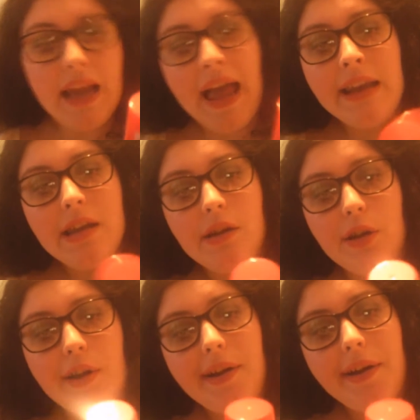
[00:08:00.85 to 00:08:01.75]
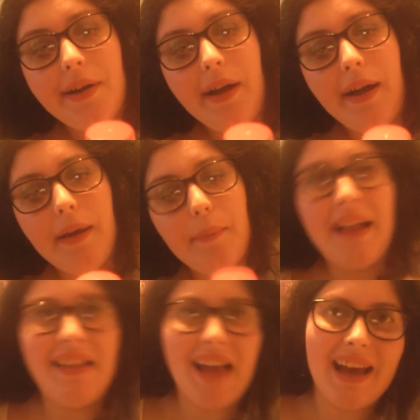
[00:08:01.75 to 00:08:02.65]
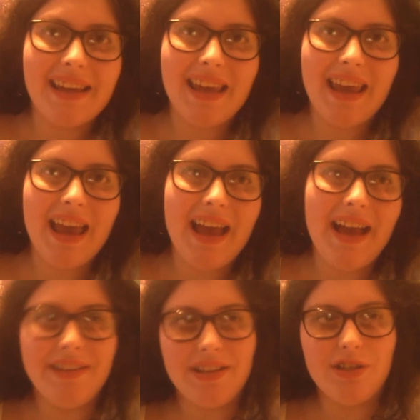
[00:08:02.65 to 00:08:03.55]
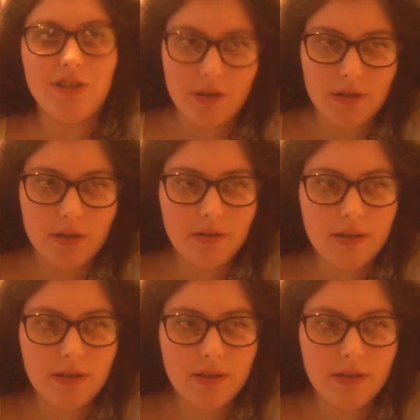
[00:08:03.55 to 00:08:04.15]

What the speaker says: I don't know, I like it and I don't.